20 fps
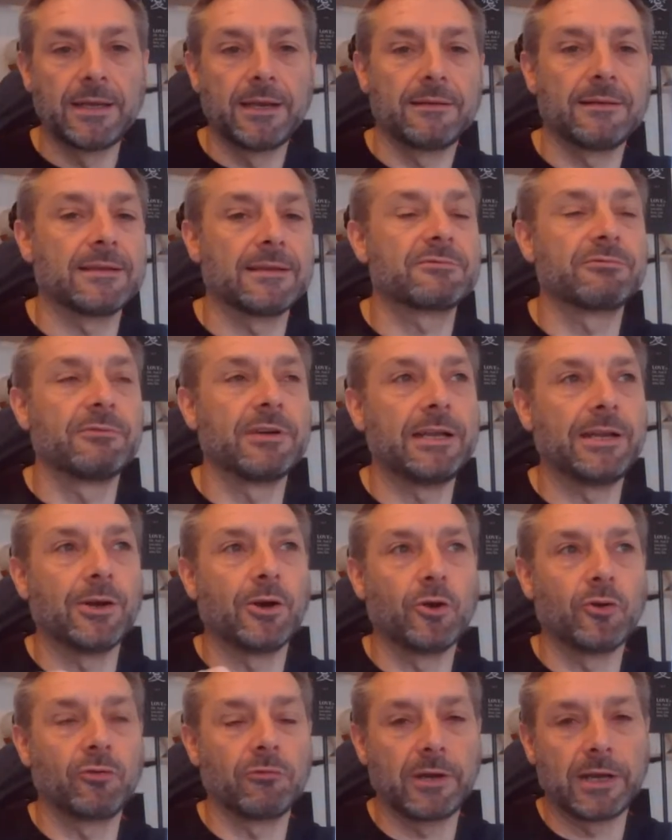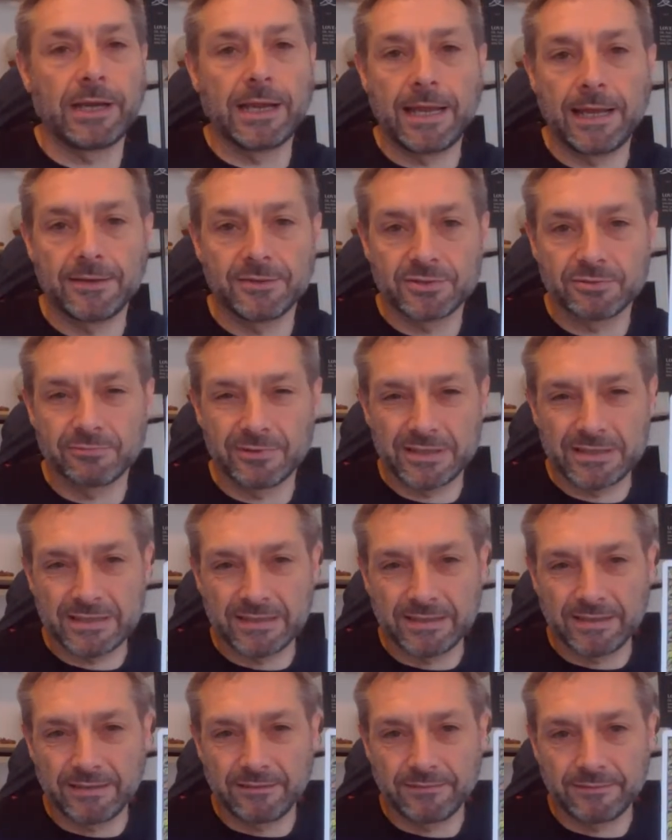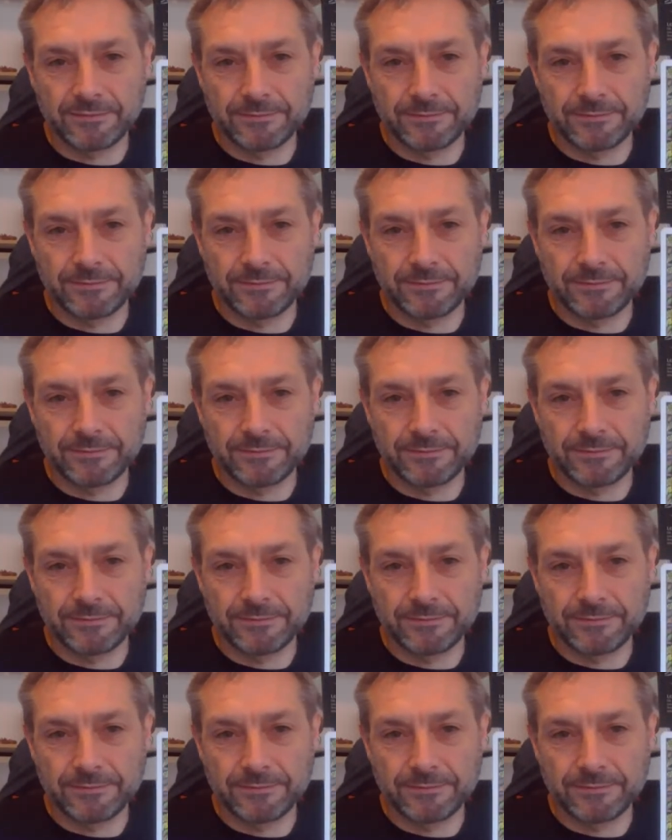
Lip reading: And that's really honoring how to receive.